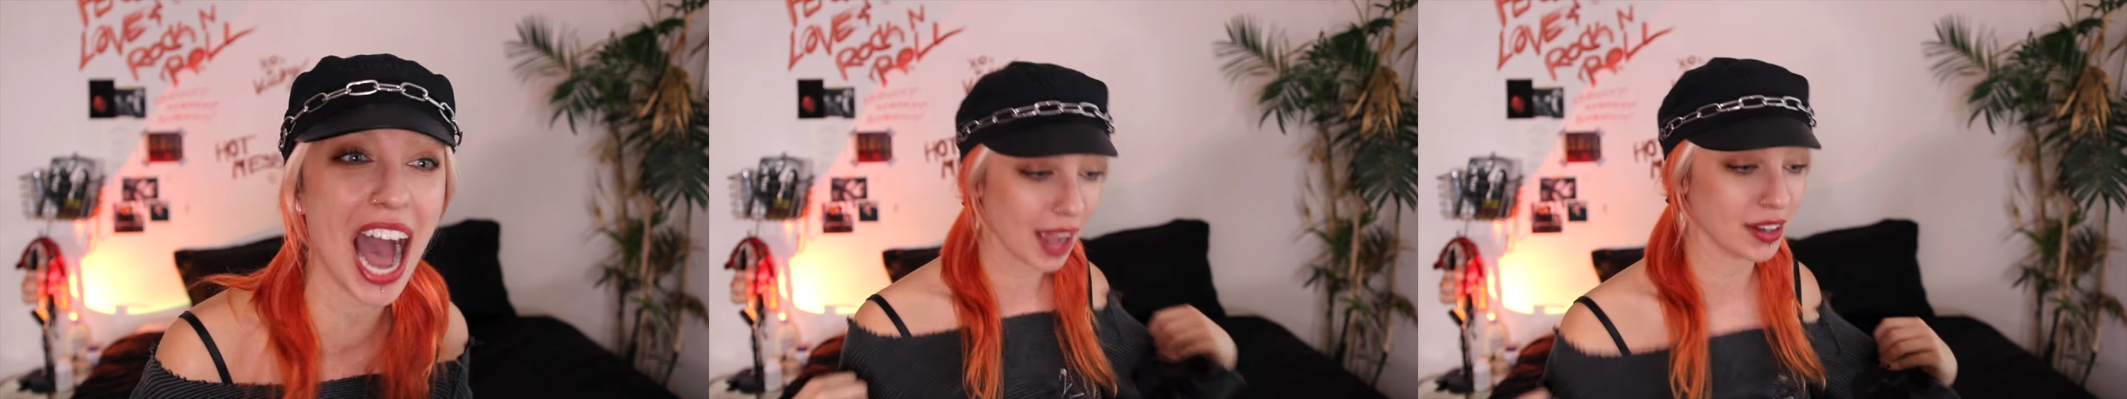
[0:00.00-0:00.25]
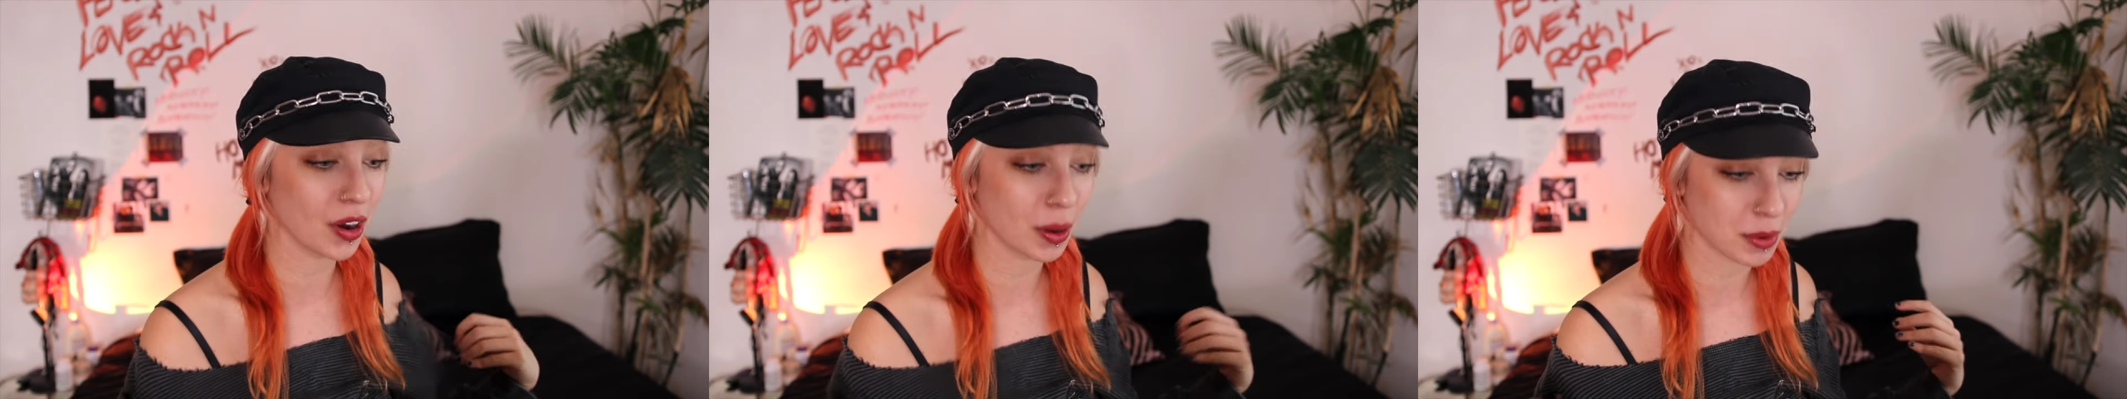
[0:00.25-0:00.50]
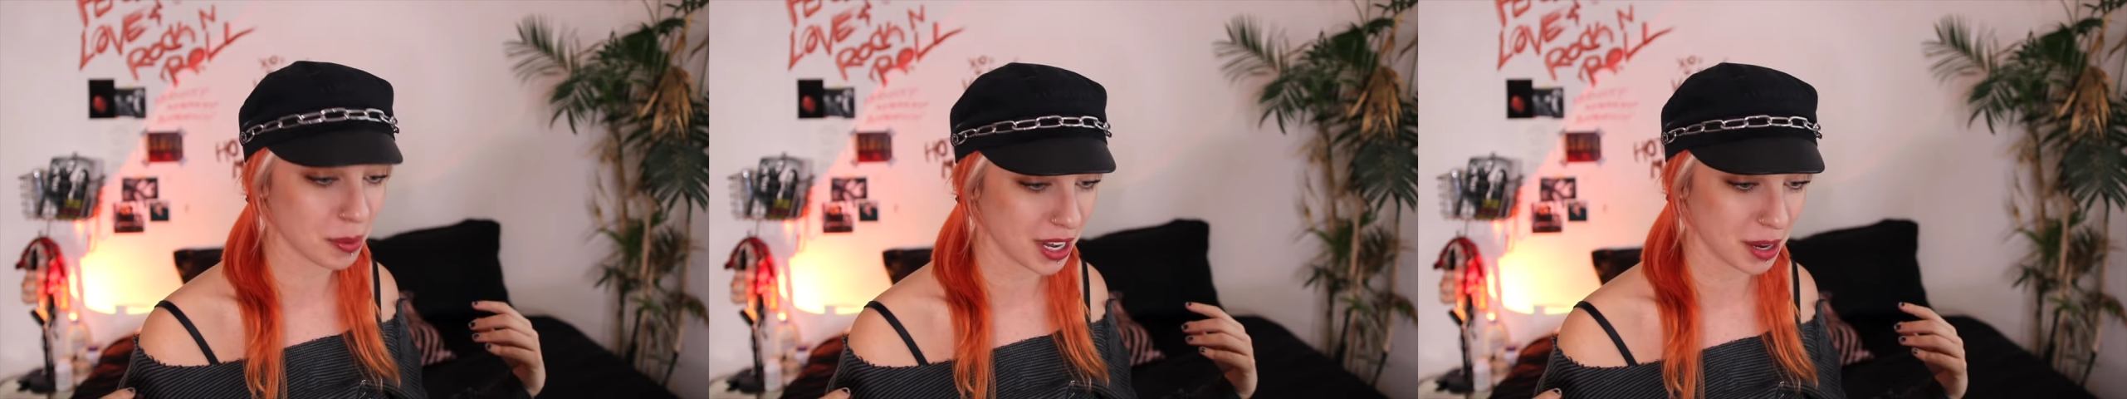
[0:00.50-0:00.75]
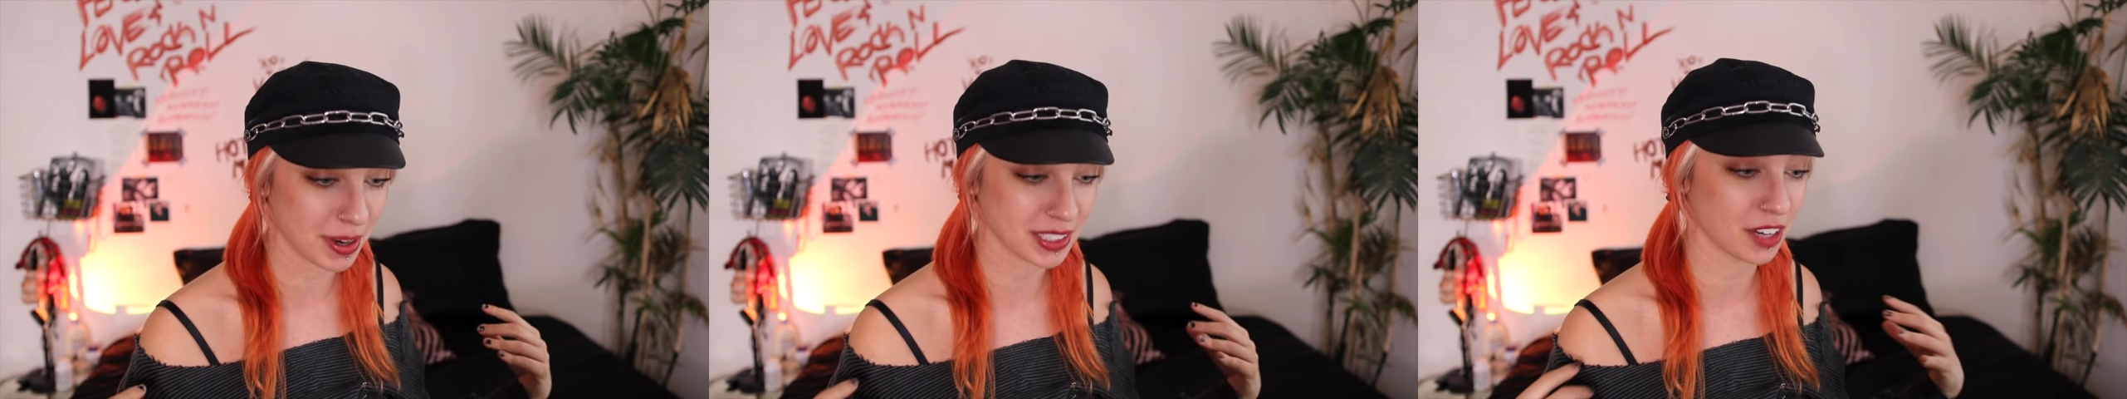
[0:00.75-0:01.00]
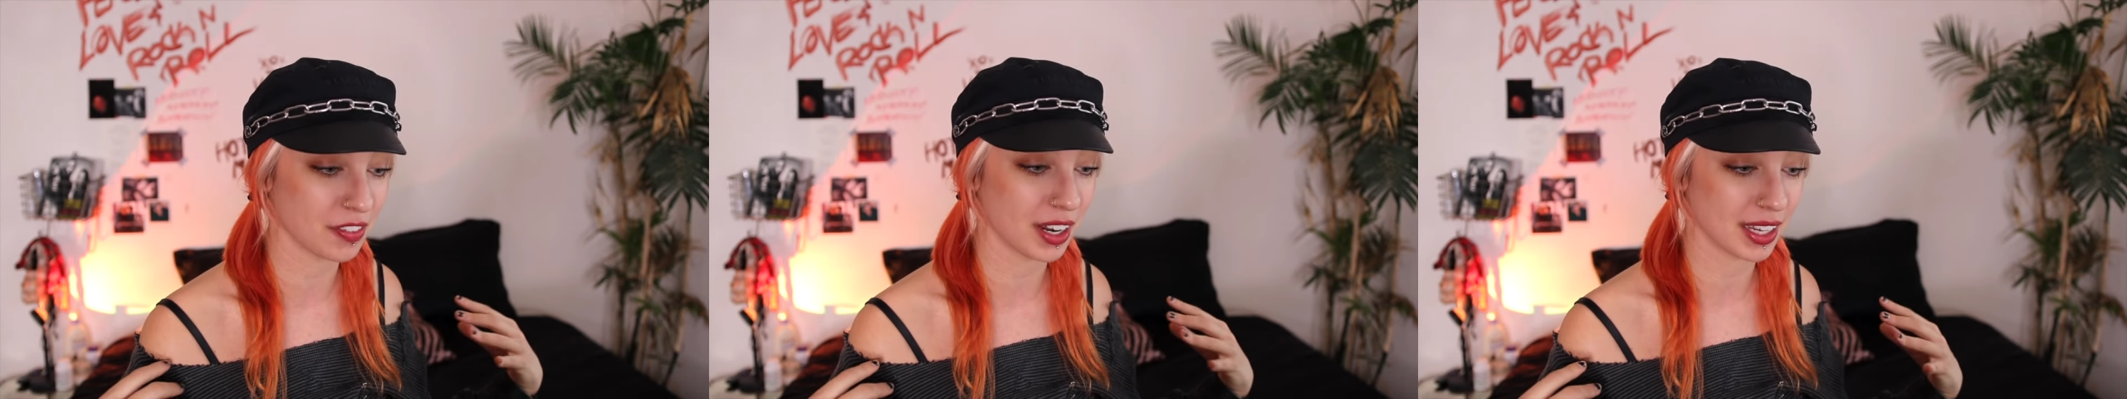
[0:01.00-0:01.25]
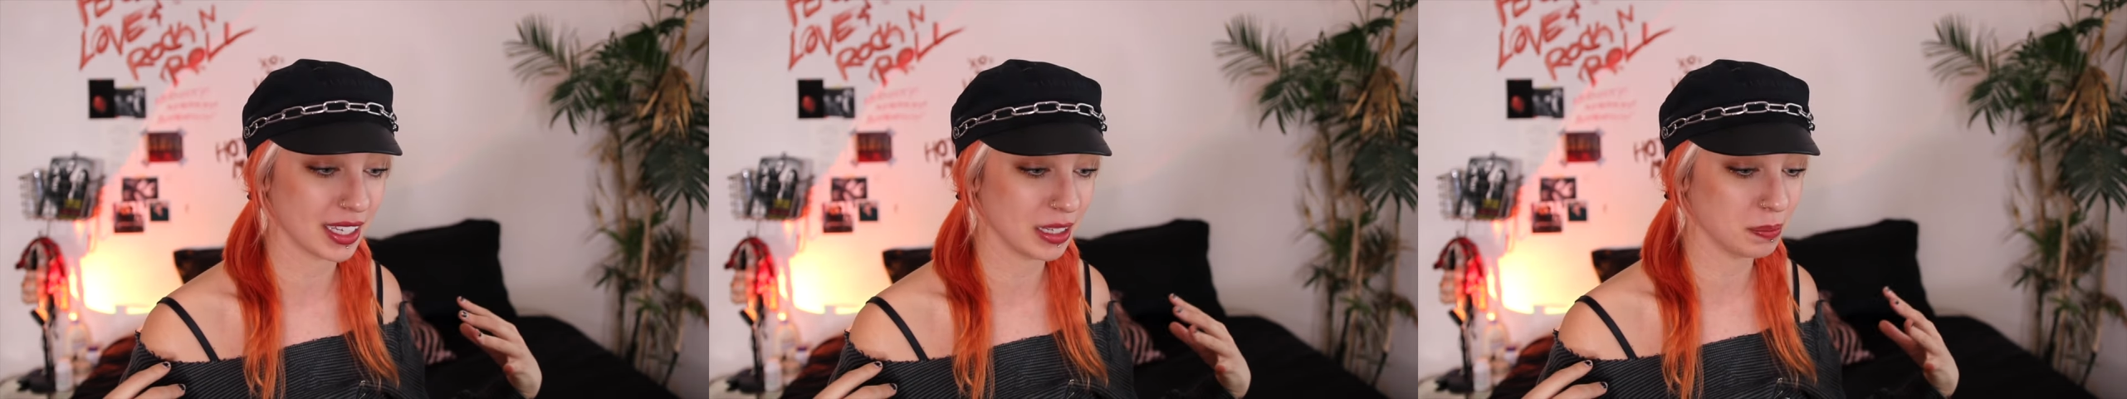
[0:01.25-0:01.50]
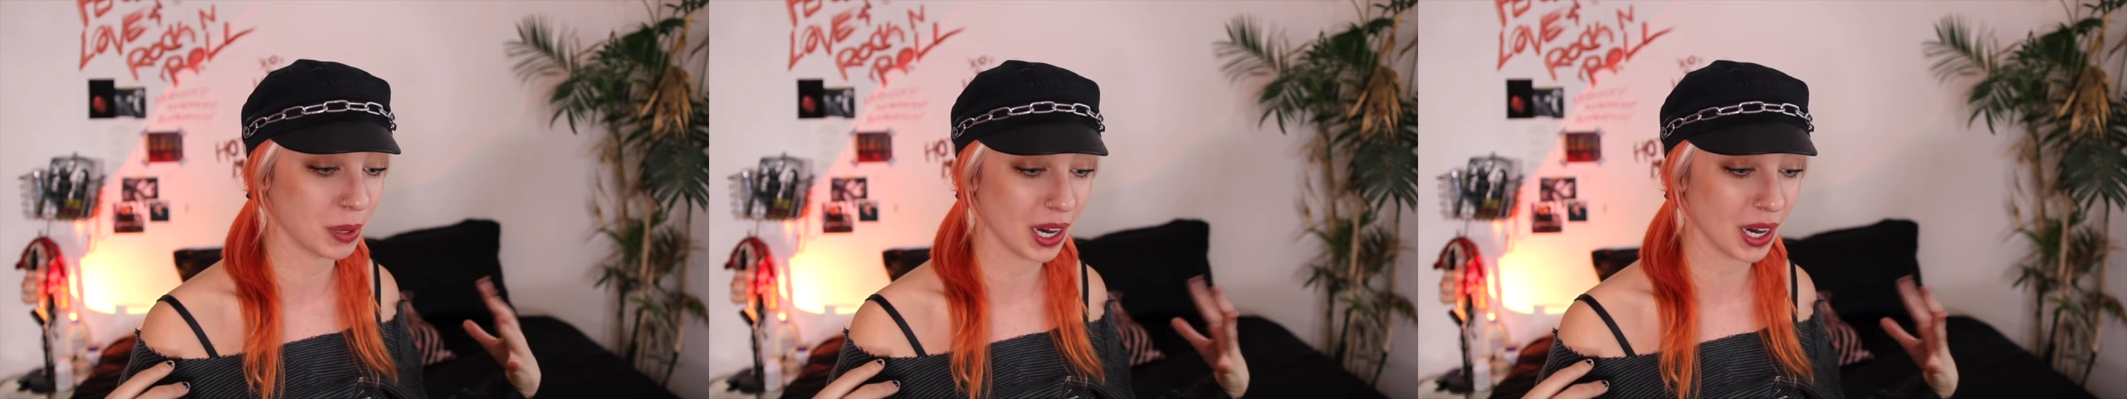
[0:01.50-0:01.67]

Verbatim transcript: I know I'm repeating myself and I keep